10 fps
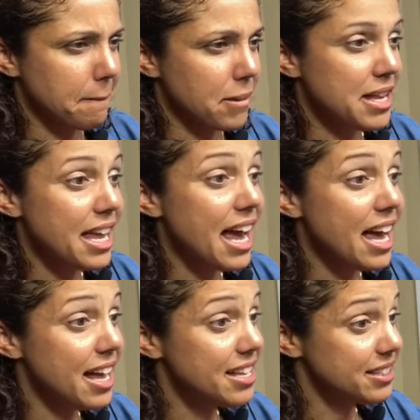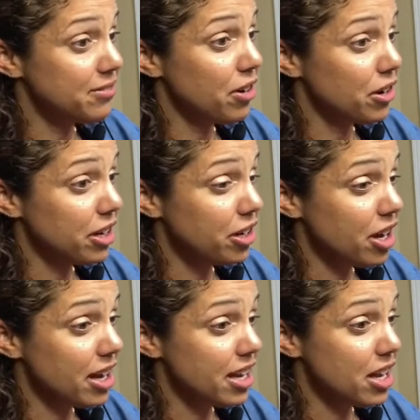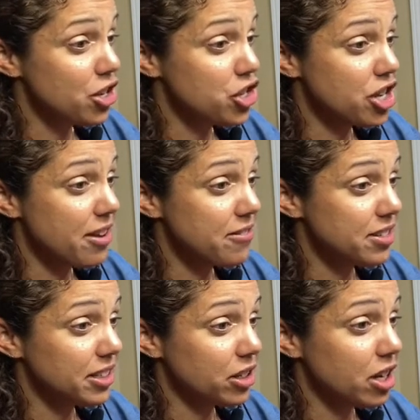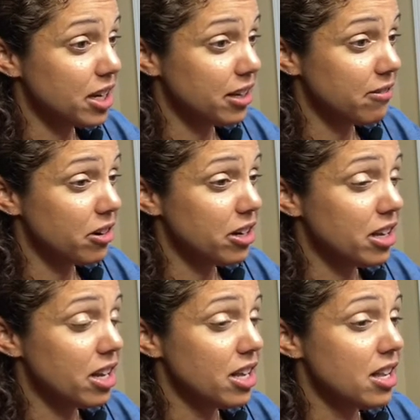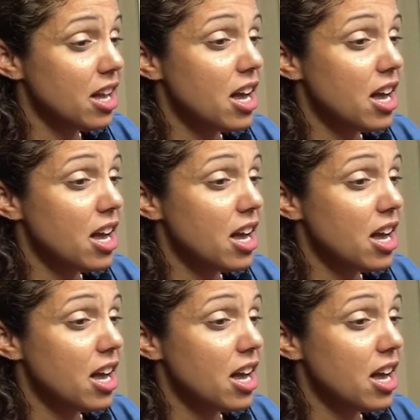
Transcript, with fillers: Yes, very good. A chef is a cook. Very good.